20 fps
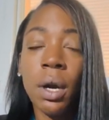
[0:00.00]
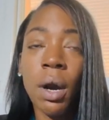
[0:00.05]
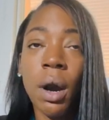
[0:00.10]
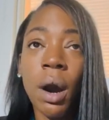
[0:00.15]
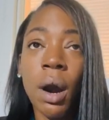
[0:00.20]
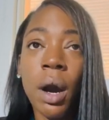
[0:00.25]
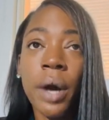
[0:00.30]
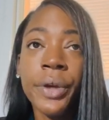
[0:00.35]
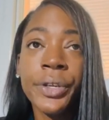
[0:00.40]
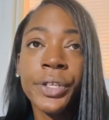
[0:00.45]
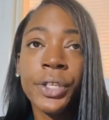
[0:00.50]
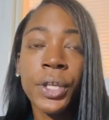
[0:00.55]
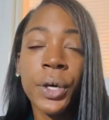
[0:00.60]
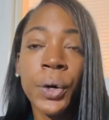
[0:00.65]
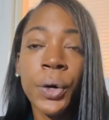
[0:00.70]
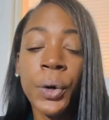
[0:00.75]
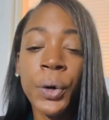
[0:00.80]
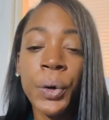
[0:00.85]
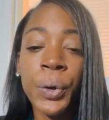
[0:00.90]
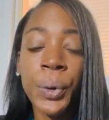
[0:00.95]

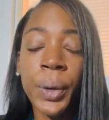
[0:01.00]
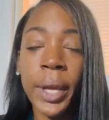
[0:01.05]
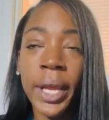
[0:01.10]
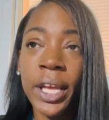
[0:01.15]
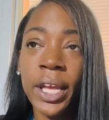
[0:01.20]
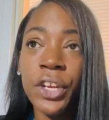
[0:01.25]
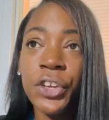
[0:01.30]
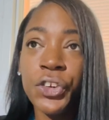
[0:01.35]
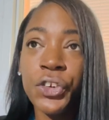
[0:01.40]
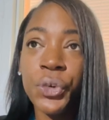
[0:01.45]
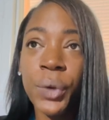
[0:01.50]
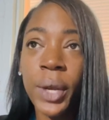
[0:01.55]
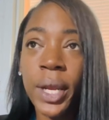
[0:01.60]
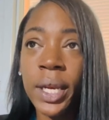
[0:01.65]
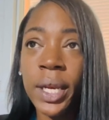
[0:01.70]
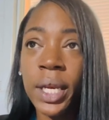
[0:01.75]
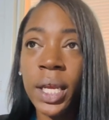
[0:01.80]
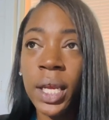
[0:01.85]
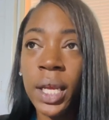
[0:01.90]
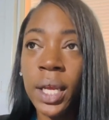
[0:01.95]
Also, in
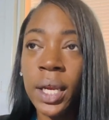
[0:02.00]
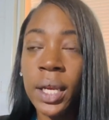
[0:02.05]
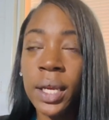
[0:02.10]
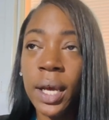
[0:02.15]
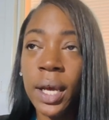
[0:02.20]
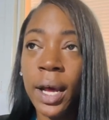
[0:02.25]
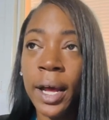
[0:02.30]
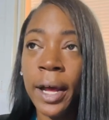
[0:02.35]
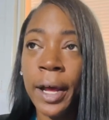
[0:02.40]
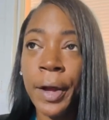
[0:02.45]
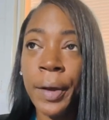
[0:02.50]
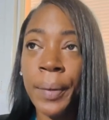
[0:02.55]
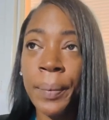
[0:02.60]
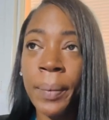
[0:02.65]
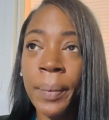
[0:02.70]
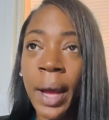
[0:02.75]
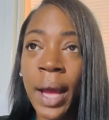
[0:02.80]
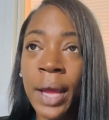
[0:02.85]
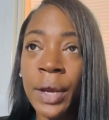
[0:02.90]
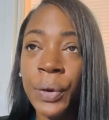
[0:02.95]
training,
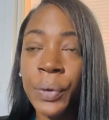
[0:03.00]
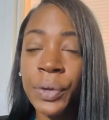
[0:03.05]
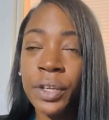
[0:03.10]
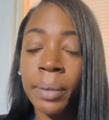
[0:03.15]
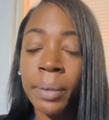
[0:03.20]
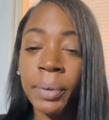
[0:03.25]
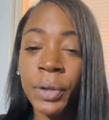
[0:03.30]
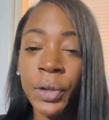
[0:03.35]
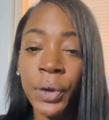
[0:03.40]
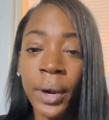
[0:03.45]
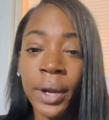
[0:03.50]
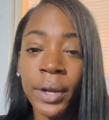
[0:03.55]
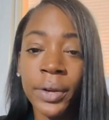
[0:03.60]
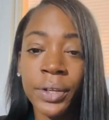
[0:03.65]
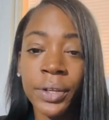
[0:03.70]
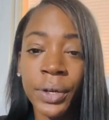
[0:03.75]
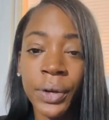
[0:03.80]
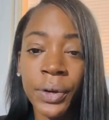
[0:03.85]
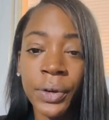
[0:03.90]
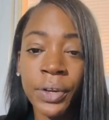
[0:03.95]
I know some of you are
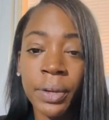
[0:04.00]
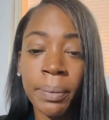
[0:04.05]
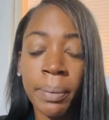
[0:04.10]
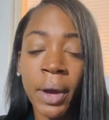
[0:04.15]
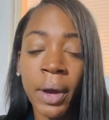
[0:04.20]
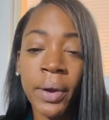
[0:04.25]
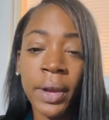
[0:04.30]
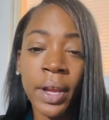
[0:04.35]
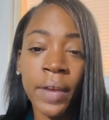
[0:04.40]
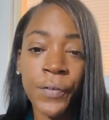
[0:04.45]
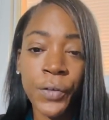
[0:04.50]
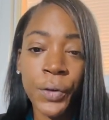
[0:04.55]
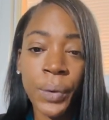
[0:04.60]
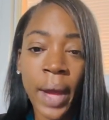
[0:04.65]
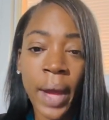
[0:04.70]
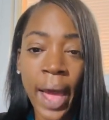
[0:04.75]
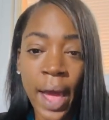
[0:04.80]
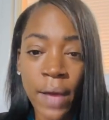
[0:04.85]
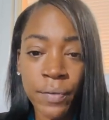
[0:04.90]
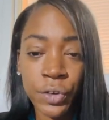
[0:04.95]
concerned about if you
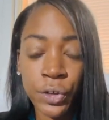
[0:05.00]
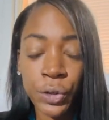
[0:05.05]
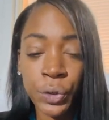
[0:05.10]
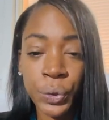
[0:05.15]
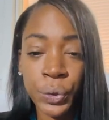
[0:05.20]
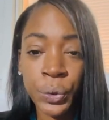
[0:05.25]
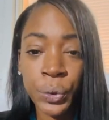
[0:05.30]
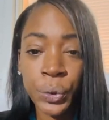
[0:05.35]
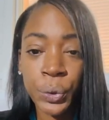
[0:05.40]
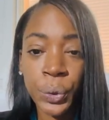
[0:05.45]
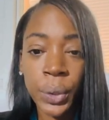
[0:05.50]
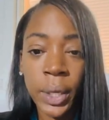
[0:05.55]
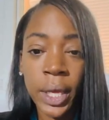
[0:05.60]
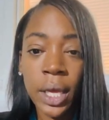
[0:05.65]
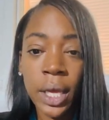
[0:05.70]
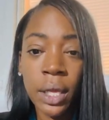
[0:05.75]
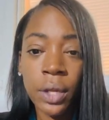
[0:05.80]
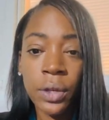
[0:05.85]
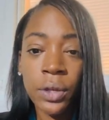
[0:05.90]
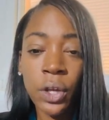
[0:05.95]
have to
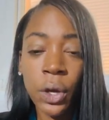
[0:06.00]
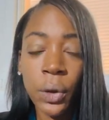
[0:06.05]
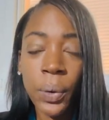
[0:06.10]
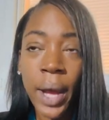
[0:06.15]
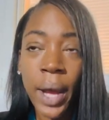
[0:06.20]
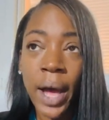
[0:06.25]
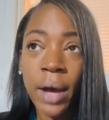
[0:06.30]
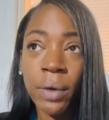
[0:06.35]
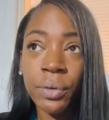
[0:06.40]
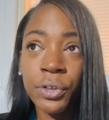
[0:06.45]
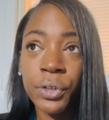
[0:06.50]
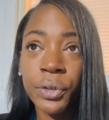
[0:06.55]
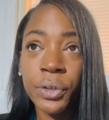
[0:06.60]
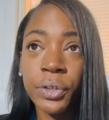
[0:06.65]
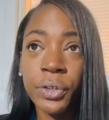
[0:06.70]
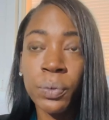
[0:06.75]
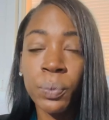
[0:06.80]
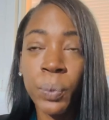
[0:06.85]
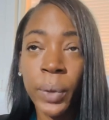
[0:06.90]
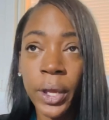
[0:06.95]
know how to
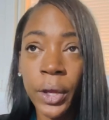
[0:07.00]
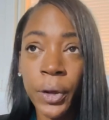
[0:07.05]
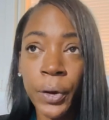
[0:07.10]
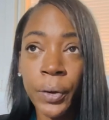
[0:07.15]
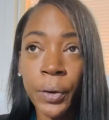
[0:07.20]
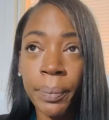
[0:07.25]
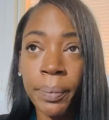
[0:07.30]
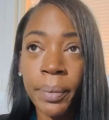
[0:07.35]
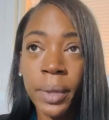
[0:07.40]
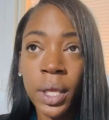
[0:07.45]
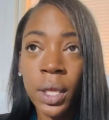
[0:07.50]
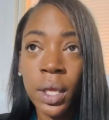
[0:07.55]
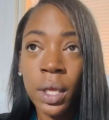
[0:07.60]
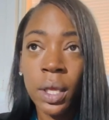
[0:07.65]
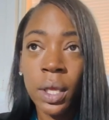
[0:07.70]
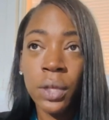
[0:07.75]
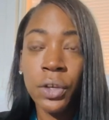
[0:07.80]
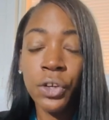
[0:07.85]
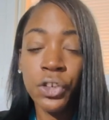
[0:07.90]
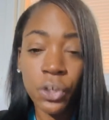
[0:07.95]
swim.
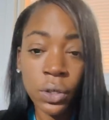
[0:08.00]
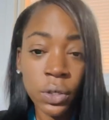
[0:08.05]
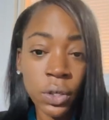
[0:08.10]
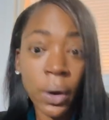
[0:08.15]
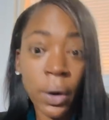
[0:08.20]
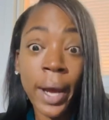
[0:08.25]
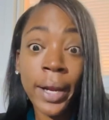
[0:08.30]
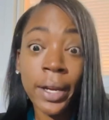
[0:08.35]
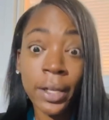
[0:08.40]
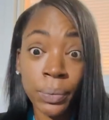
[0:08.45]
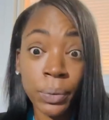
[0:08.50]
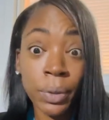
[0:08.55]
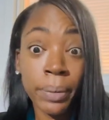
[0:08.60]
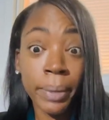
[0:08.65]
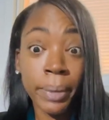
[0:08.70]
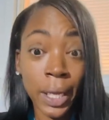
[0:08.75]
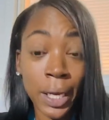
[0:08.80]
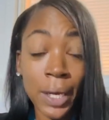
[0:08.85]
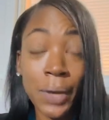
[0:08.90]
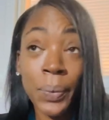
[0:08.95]
You should know how to
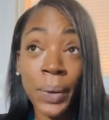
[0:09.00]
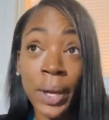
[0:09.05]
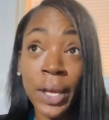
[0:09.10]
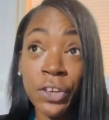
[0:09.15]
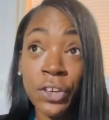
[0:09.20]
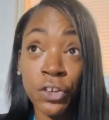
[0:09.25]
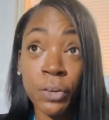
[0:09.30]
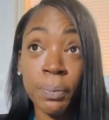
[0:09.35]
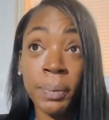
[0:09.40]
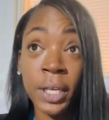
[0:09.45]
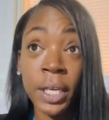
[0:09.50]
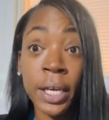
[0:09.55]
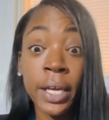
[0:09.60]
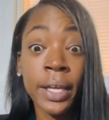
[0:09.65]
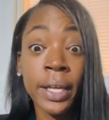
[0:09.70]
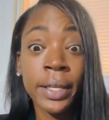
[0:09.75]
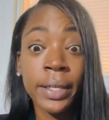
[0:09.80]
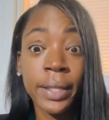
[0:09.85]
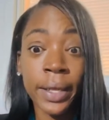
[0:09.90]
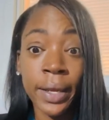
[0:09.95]
swim anyway, just
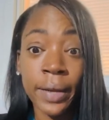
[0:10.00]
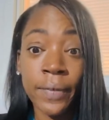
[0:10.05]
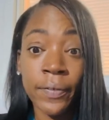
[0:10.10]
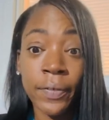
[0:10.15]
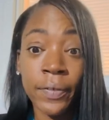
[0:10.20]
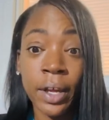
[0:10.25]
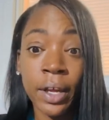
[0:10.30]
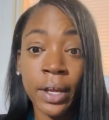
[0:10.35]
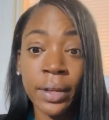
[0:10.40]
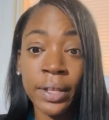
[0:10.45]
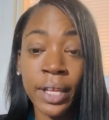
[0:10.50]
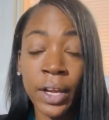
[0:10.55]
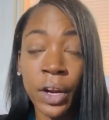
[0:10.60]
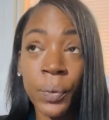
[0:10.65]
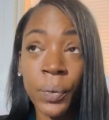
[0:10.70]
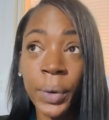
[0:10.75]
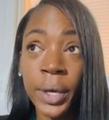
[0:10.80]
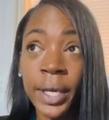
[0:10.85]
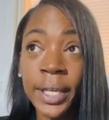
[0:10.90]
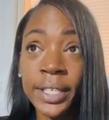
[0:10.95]
because if there
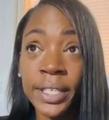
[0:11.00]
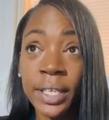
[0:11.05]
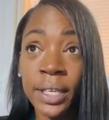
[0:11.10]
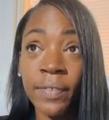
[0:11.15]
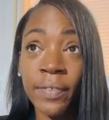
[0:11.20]
was an